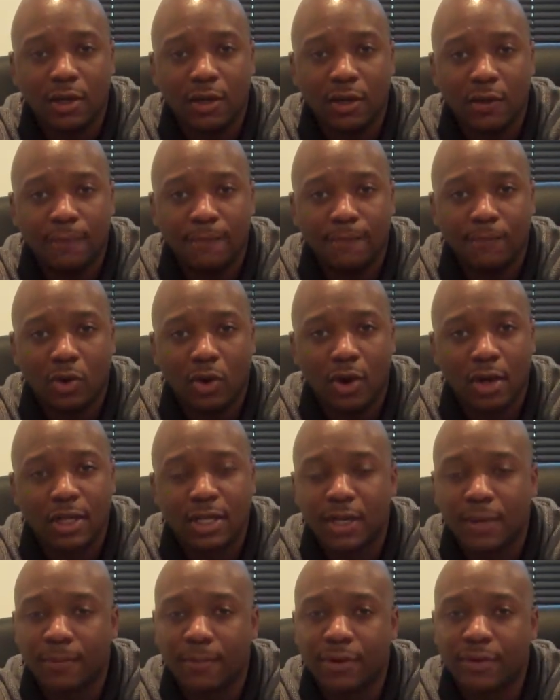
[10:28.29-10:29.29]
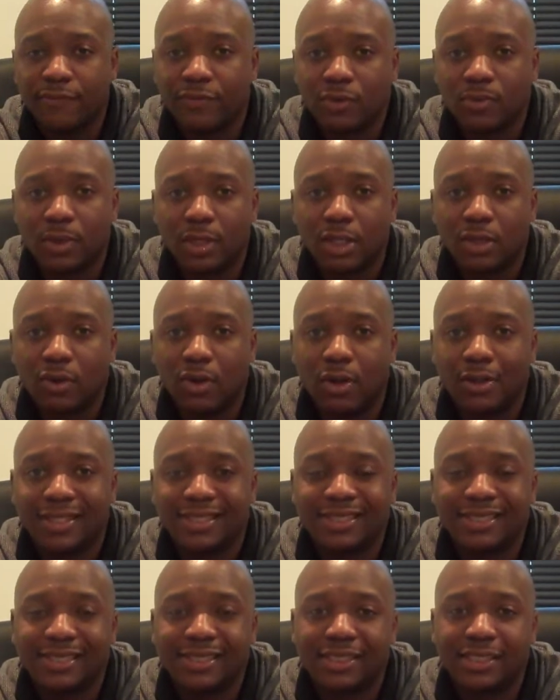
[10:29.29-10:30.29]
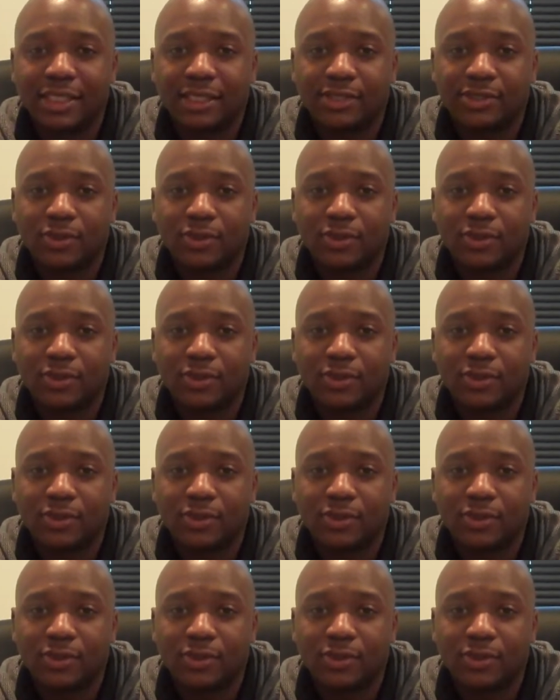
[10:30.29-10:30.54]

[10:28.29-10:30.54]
Our number, if you want to call us, is